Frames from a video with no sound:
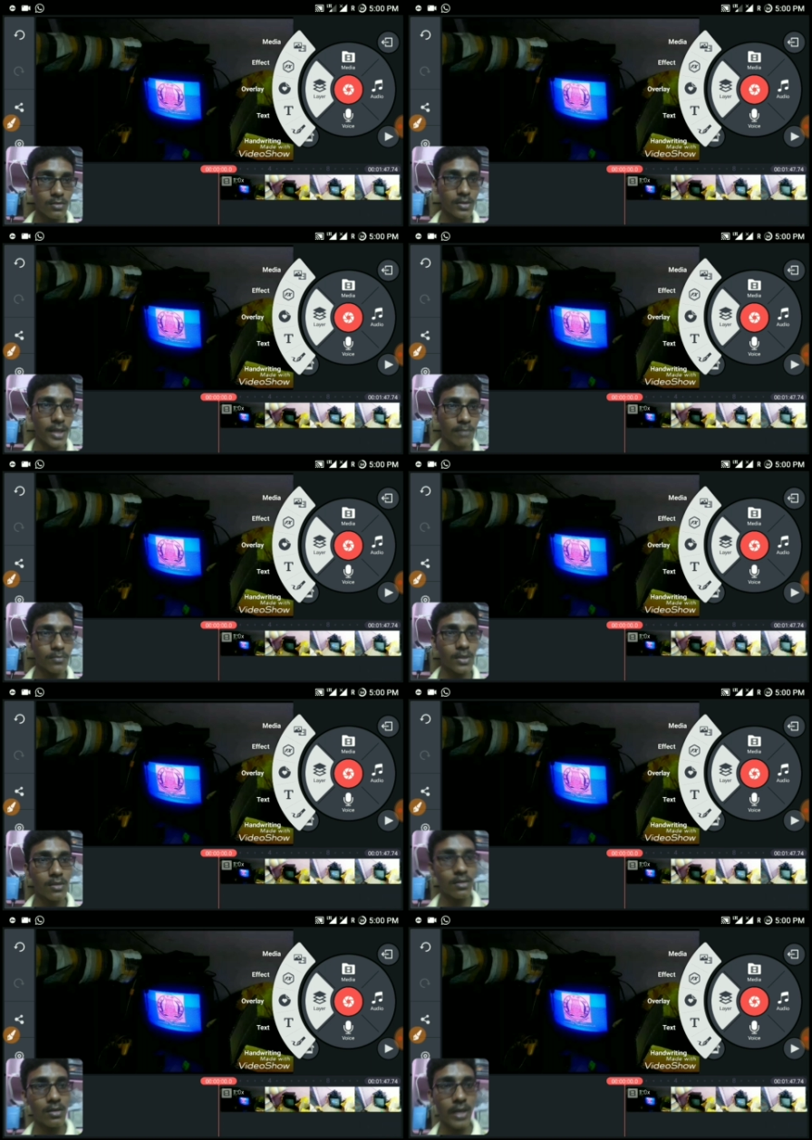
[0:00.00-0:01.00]
yeah
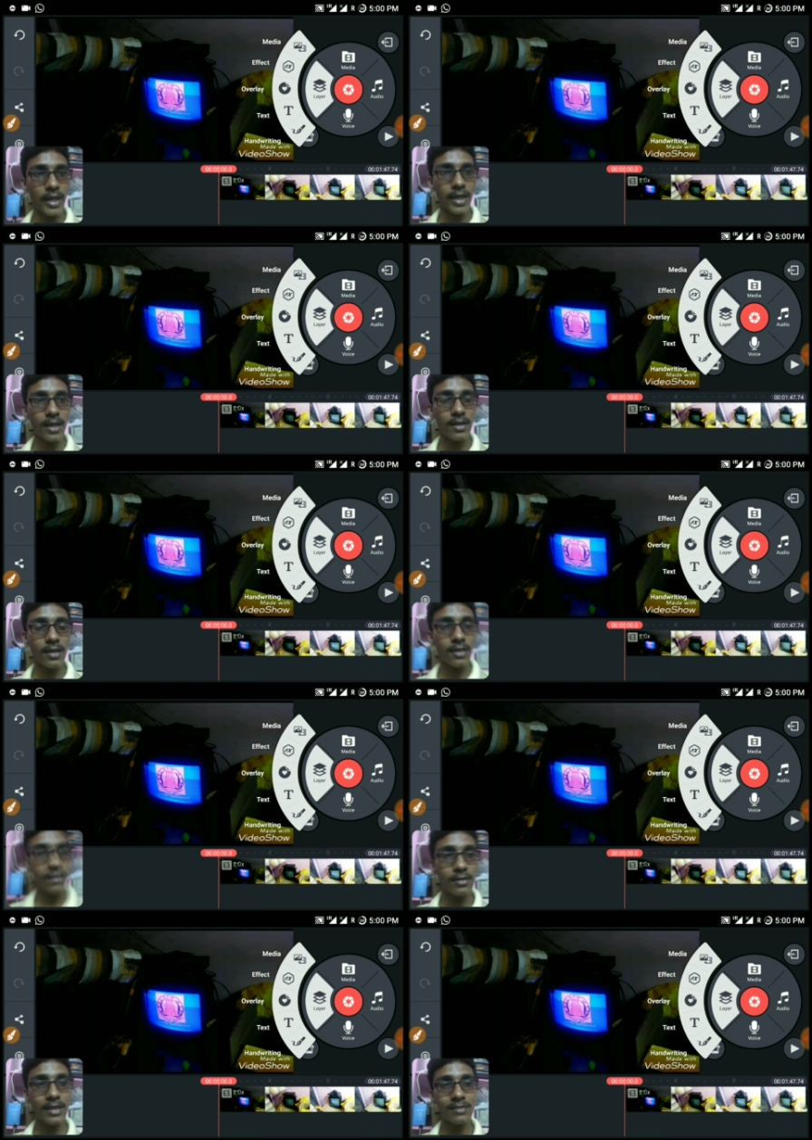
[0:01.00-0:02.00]
and uh,
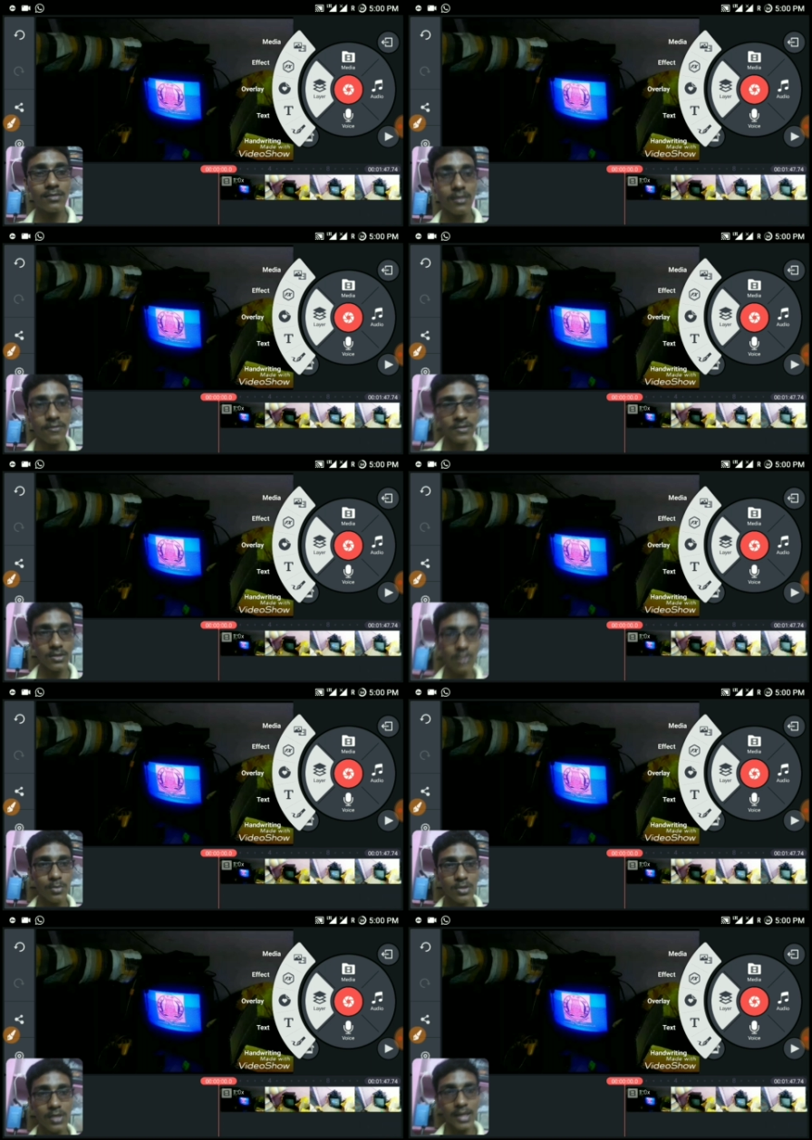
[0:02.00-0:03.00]
that's the first
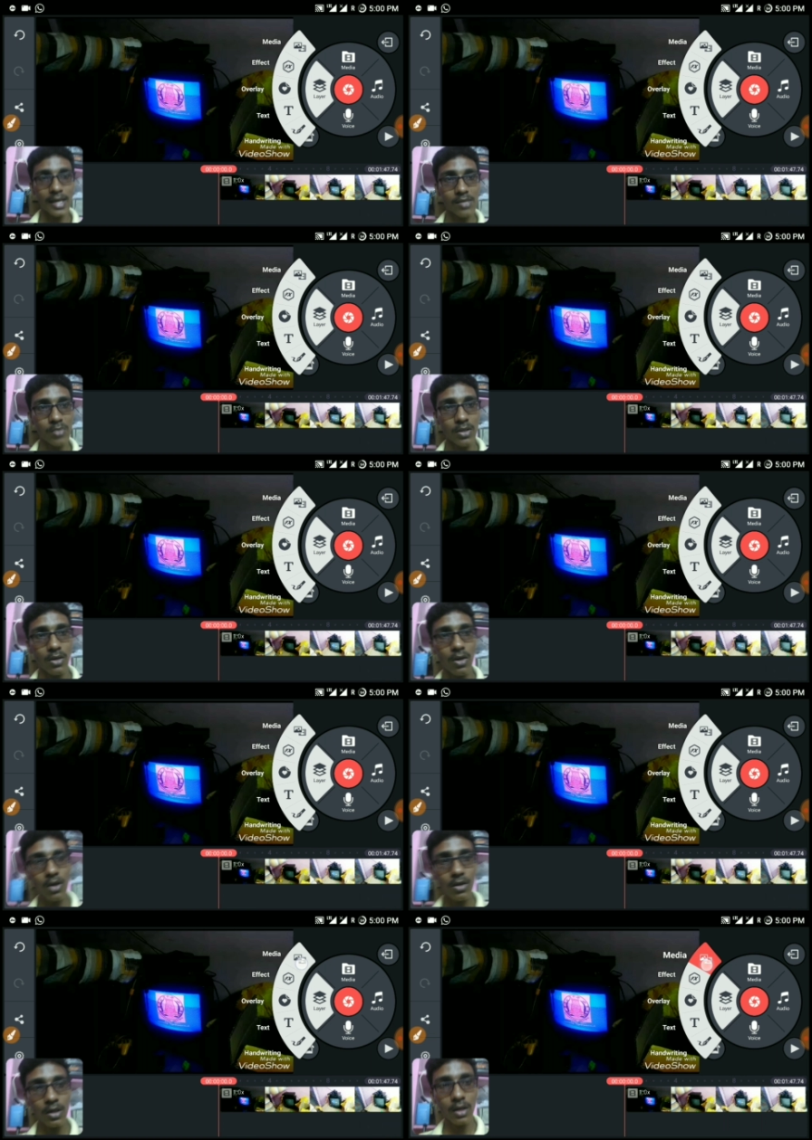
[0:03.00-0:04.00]
option that has been
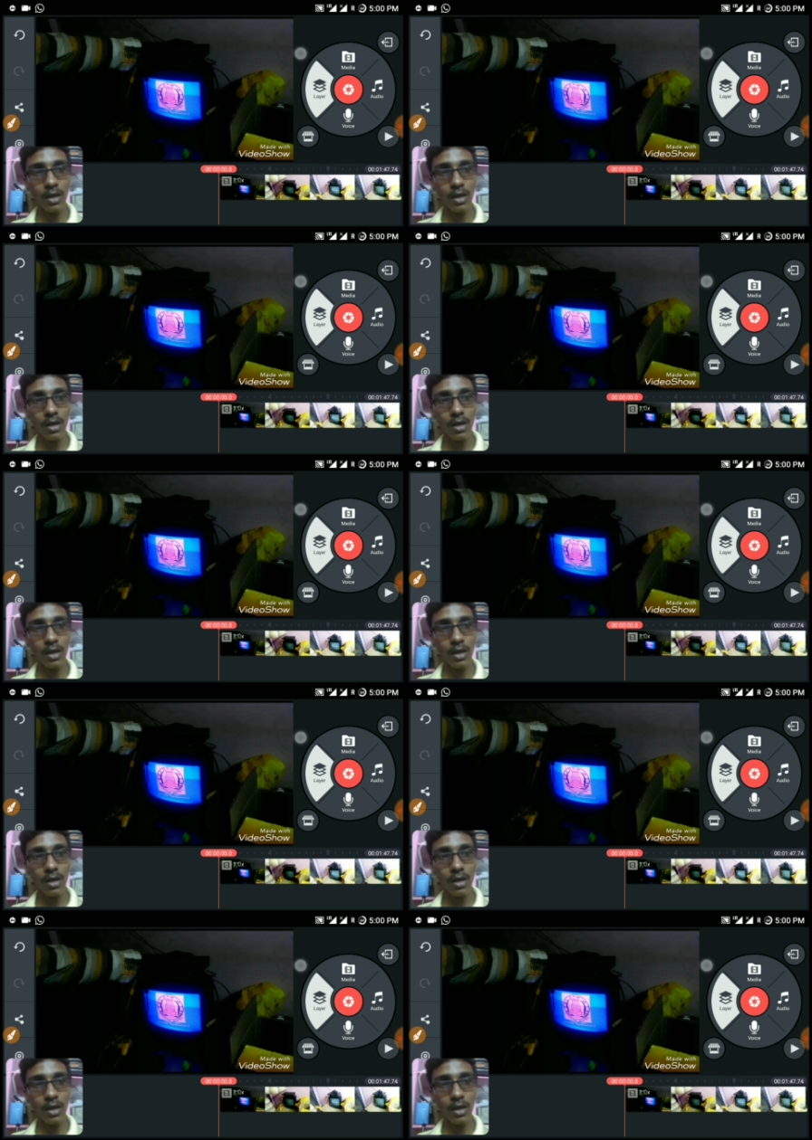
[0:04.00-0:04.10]
unlocked